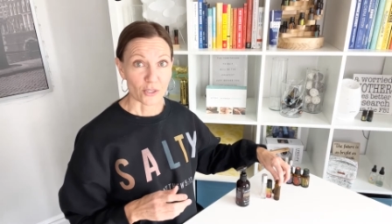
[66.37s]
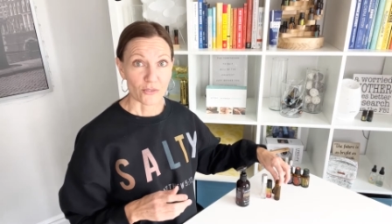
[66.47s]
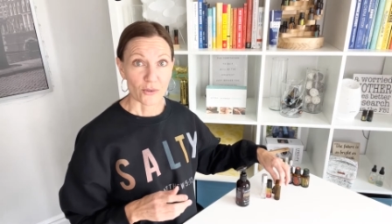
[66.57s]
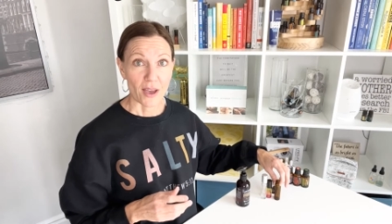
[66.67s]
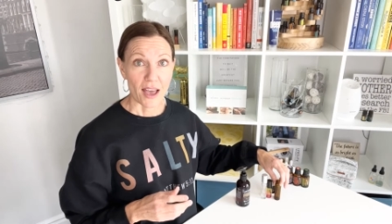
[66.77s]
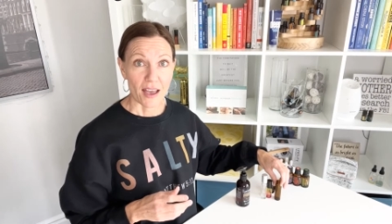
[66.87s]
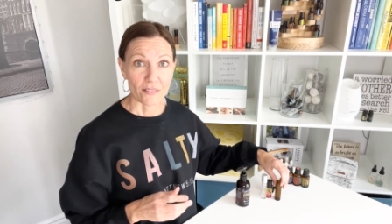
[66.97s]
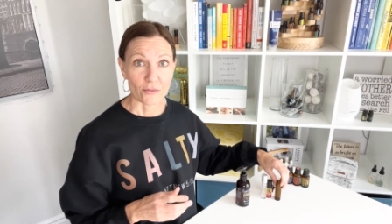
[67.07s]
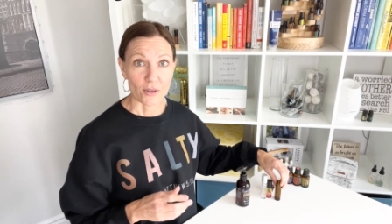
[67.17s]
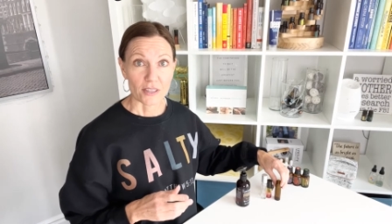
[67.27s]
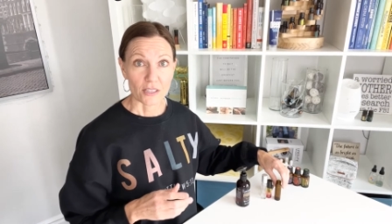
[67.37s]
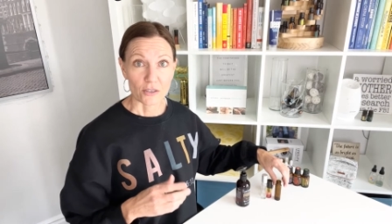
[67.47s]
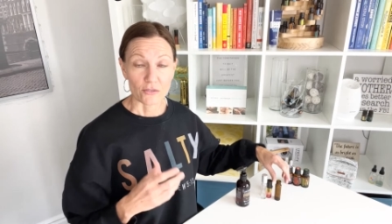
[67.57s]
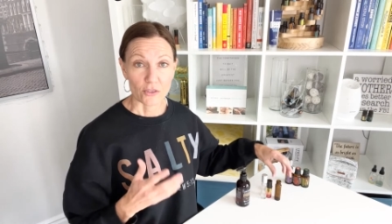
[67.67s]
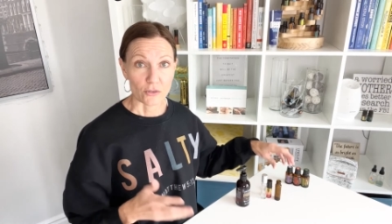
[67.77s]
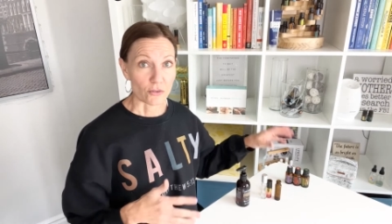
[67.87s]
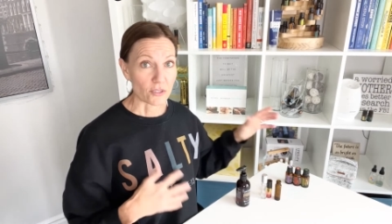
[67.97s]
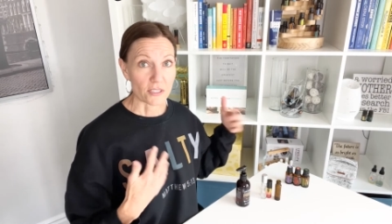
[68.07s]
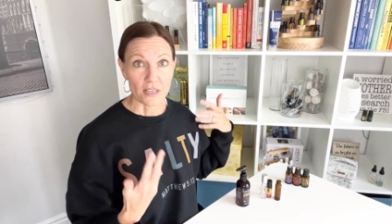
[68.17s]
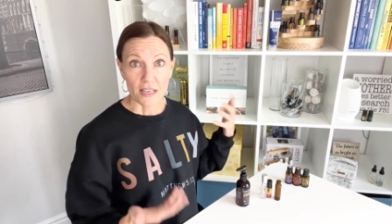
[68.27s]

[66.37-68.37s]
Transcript: So if you have one that you've used,